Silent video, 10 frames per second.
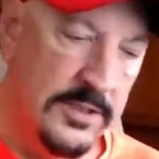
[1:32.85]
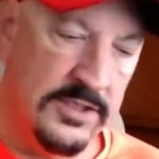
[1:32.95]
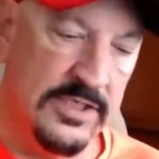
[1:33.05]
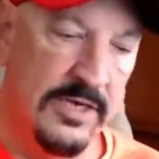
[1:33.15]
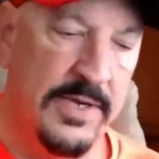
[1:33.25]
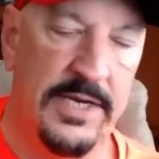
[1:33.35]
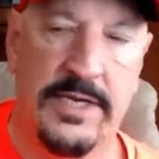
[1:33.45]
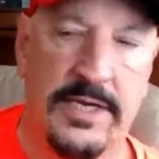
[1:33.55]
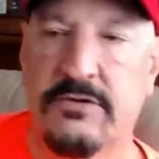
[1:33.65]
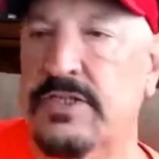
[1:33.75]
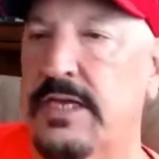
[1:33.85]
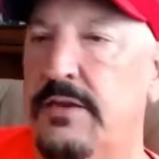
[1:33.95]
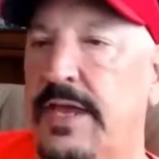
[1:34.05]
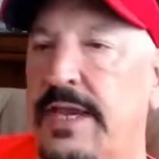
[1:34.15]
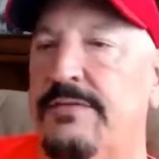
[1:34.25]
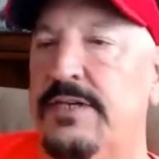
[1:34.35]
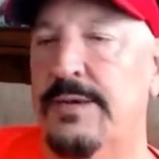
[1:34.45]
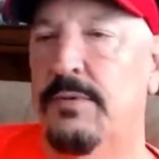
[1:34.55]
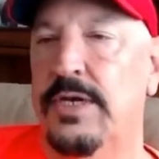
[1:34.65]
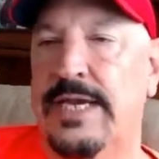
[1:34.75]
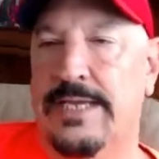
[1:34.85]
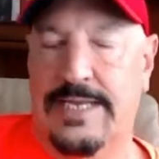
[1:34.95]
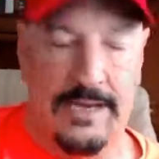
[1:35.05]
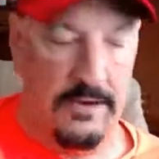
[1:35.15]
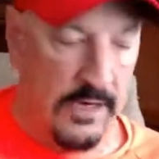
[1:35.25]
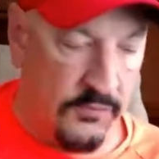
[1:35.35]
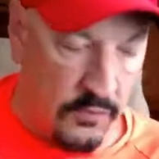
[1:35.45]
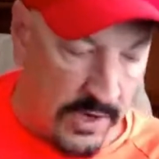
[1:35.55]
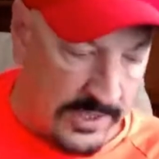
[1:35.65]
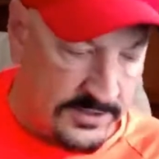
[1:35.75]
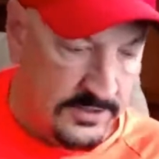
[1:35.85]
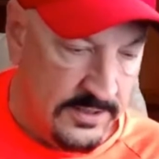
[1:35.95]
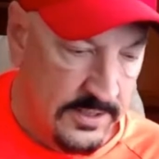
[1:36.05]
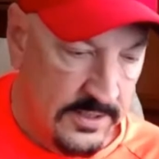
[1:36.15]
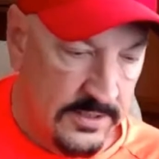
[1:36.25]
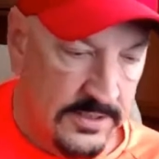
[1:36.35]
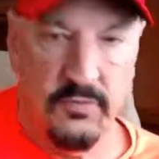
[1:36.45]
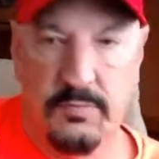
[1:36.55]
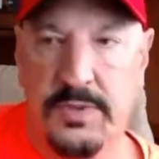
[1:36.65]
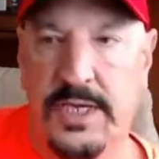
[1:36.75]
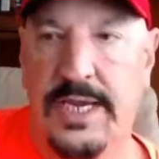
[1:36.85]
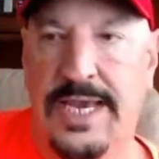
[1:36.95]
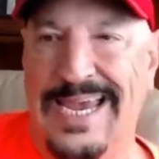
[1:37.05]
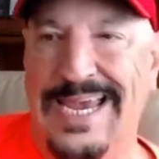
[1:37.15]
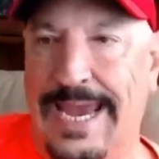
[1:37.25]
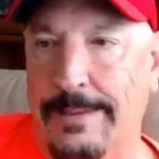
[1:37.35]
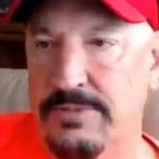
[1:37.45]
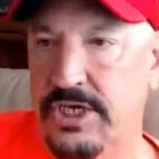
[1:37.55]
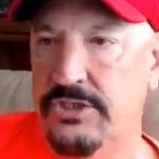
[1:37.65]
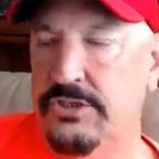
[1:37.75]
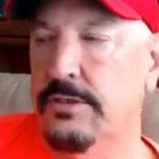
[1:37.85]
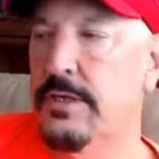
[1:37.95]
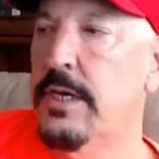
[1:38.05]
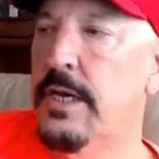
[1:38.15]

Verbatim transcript: This is going to be an interesting thing. If he's able to get that across, this will be a game changer.